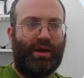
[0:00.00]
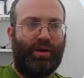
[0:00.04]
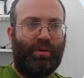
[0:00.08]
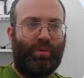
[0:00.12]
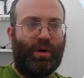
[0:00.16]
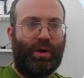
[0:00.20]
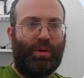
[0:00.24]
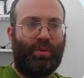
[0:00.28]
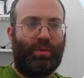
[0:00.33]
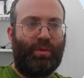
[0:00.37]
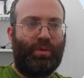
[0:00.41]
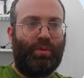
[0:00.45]

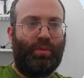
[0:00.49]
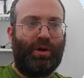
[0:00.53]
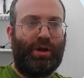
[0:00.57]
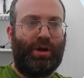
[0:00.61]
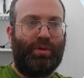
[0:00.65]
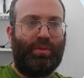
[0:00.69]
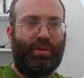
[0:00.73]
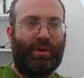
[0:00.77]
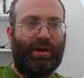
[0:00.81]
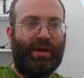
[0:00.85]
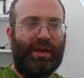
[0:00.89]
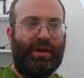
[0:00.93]
What
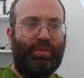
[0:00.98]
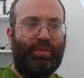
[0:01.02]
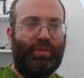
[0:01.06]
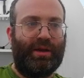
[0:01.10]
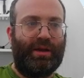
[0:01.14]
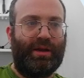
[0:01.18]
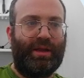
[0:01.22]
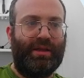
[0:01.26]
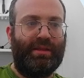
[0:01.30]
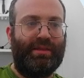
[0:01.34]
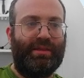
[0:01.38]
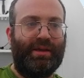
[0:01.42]
do we need? We
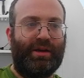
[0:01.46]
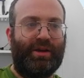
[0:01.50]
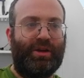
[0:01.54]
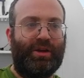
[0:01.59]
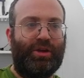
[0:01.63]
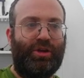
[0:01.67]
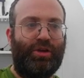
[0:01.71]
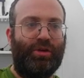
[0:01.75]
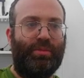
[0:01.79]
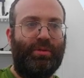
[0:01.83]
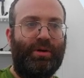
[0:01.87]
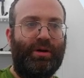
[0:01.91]
need the
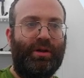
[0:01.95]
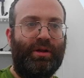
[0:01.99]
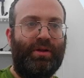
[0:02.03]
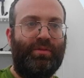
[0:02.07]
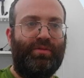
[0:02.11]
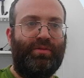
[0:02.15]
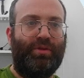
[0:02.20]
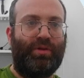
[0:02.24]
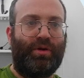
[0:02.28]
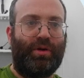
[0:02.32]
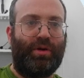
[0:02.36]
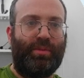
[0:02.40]

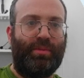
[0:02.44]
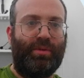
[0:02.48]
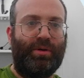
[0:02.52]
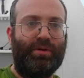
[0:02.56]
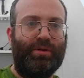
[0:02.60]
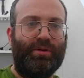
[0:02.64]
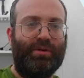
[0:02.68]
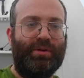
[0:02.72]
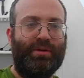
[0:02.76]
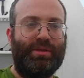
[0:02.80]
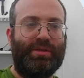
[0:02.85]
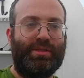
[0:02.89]
cumulative
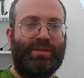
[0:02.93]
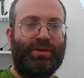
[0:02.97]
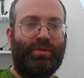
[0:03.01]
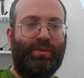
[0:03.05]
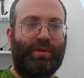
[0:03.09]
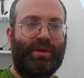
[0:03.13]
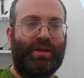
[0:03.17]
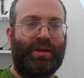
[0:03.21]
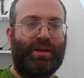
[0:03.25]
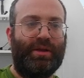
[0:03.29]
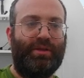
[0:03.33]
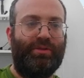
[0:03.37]
normal, so
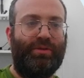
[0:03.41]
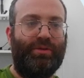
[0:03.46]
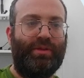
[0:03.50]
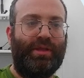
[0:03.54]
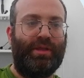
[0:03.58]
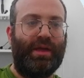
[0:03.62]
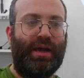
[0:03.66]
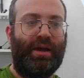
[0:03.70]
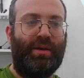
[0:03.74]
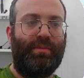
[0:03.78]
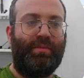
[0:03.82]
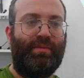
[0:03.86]
we can do
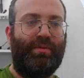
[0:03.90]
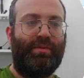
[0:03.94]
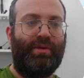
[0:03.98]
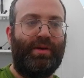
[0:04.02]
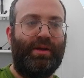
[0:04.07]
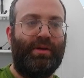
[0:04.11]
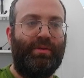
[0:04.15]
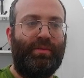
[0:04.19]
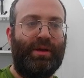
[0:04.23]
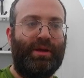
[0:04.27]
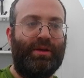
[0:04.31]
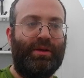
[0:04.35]
that.
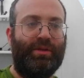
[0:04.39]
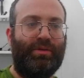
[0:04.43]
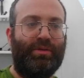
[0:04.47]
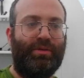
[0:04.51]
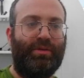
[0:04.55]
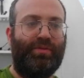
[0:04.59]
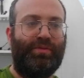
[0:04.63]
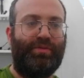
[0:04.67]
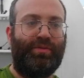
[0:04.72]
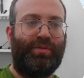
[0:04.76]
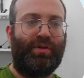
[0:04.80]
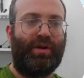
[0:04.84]
We can
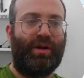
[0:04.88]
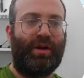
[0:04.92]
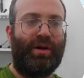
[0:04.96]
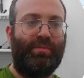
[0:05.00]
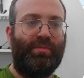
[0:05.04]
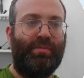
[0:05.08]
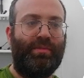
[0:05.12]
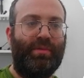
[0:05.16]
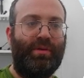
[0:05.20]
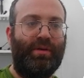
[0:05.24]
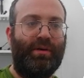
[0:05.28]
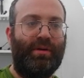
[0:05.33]
do
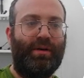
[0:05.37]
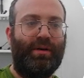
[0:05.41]
from